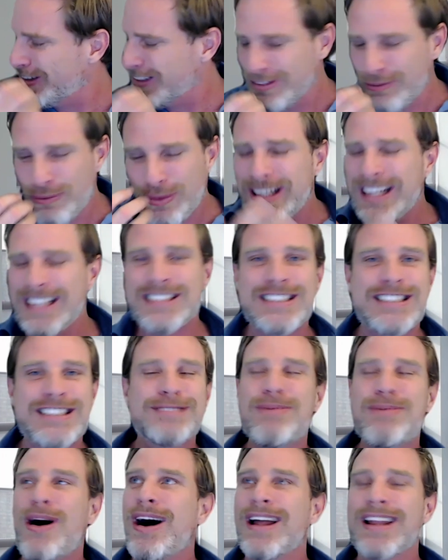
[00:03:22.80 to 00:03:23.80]
When they're
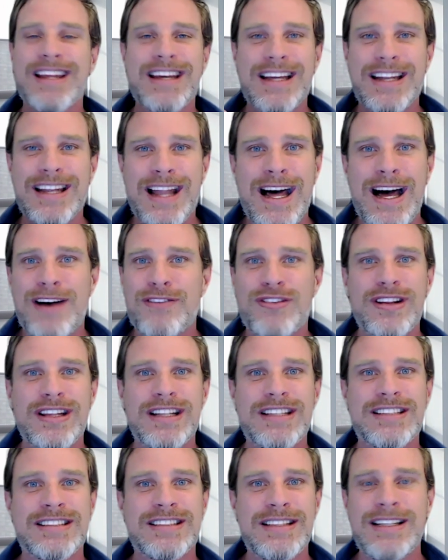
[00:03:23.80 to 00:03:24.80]
smiling and laughing,
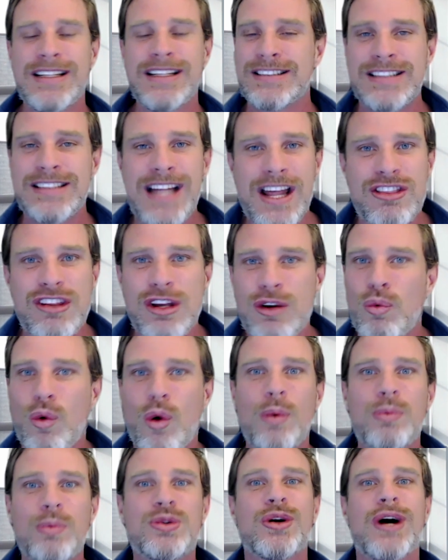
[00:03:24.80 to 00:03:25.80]
there's nothing
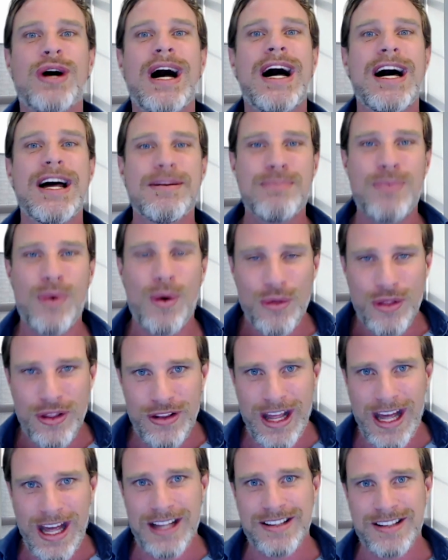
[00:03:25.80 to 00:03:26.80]
warms your heart more than
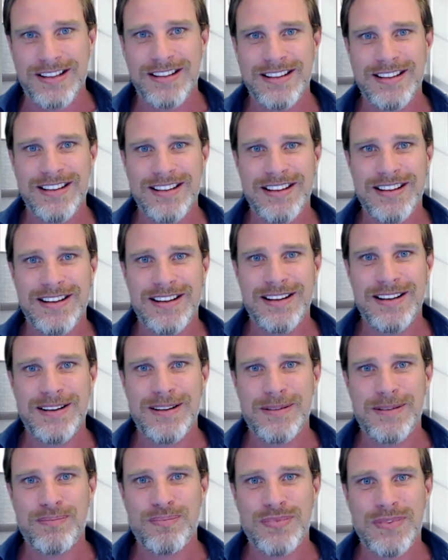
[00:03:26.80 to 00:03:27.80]
that.
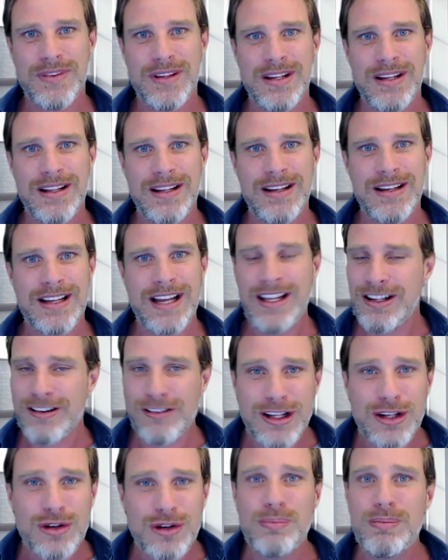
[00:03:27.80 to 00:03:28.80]
Okay, they're a
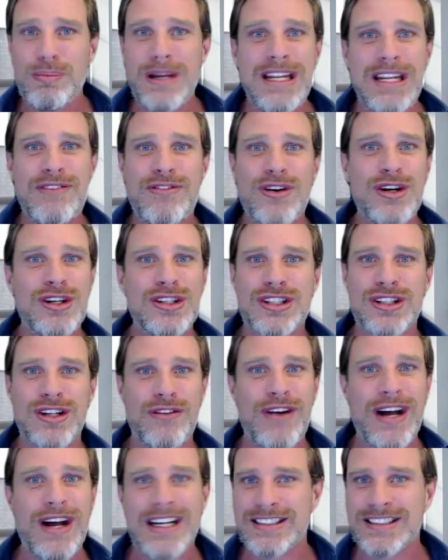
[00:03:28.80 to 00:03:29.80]
little mini version of
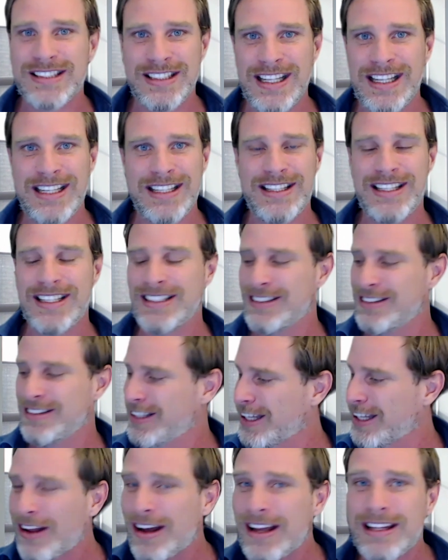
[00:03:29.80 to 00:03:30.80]
us, and they're
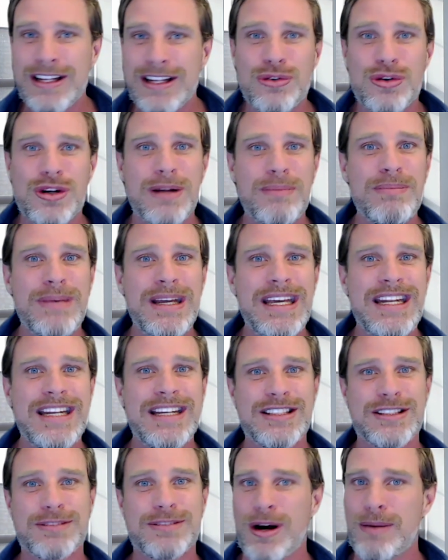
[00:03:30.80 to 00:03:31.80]
like little
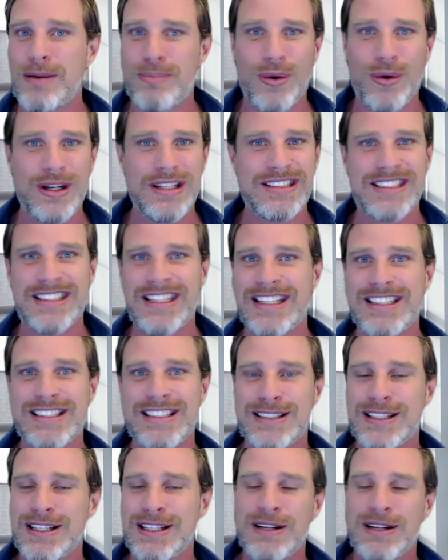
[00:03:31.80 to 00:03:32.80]
comedians, my boys, and they just
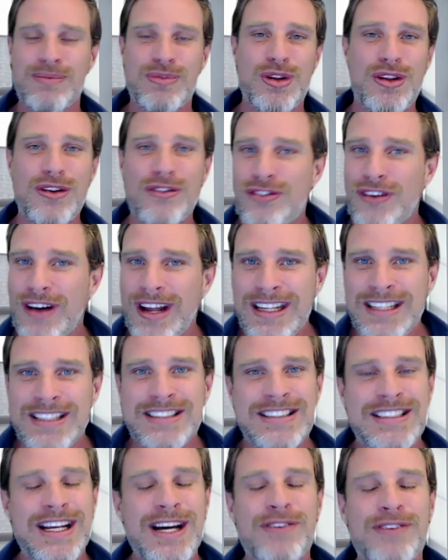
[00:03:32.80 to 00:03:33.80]
do the funniest
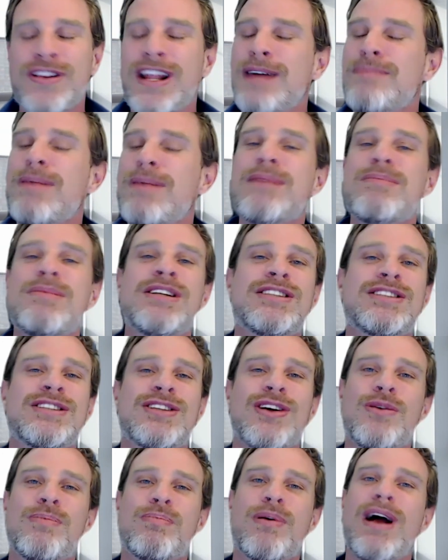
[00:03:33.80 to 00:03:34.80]
stuff, and they make me
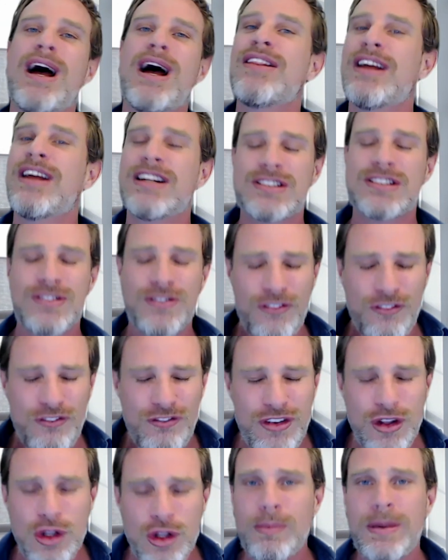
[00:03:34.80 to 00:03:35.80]
so proud, and they just
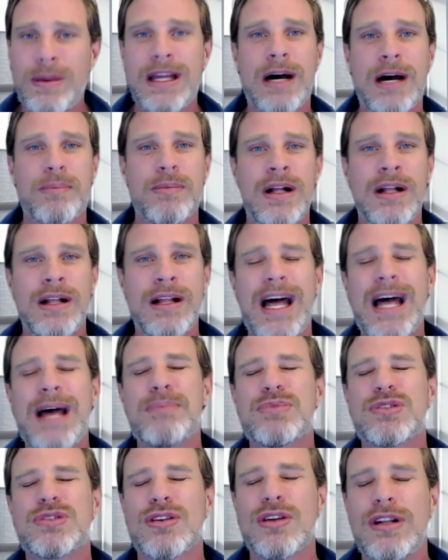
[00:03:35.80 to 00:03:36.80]
fill me up,
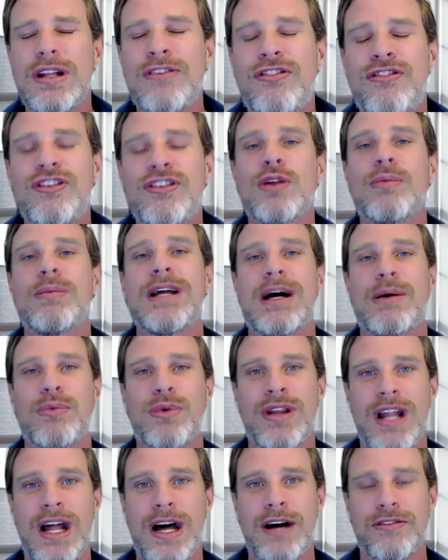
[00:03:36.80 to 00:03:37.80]
absolutely fill me up with
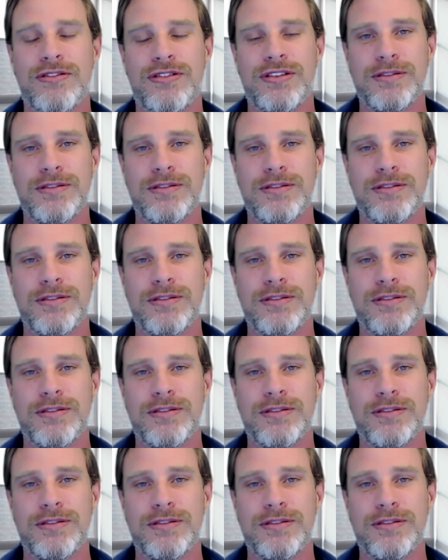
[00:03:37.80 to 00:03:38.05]
love.